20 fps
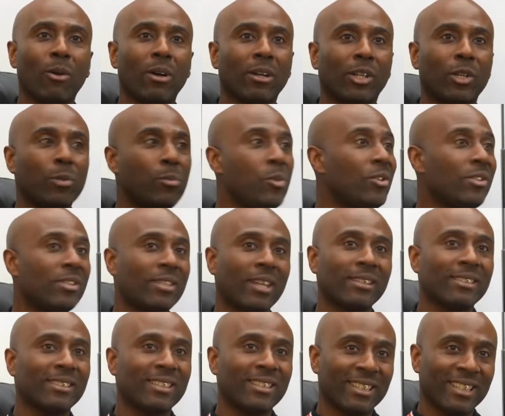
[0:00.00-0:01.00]
community
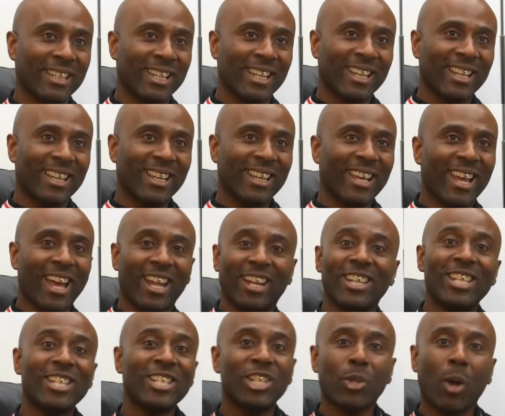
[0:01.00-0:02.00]
centres and
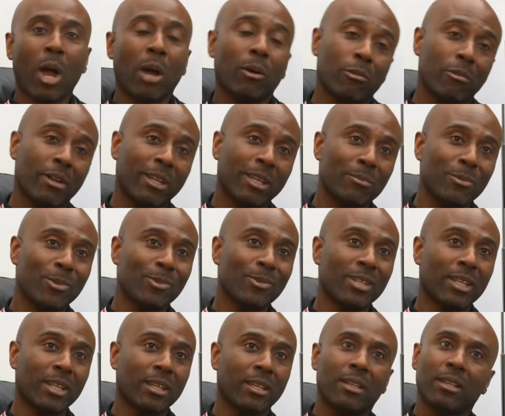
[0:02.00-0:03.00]
listen to our reggae
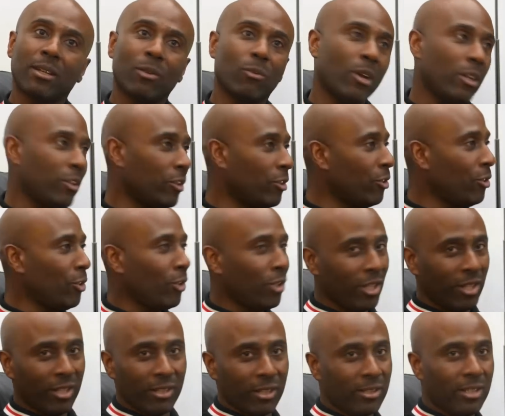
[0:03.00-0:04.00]
music, when none of
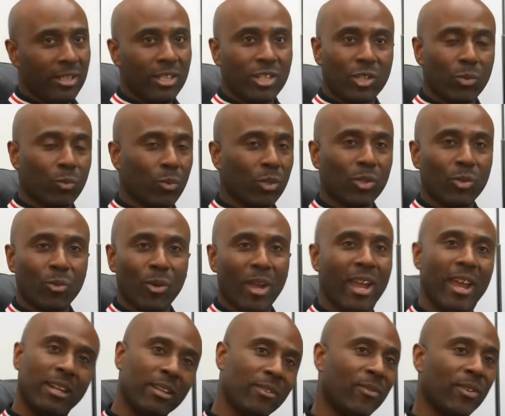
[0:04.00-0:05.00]
the other teachers would do
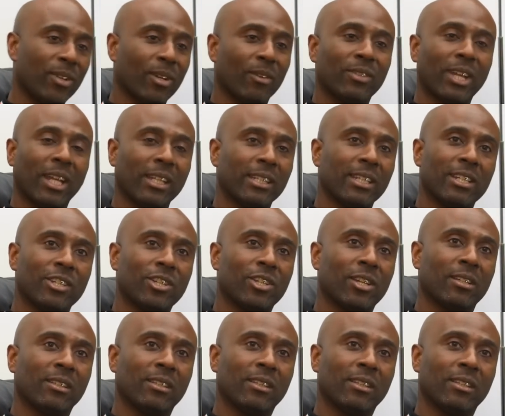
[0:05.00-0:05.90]
anything of that nature.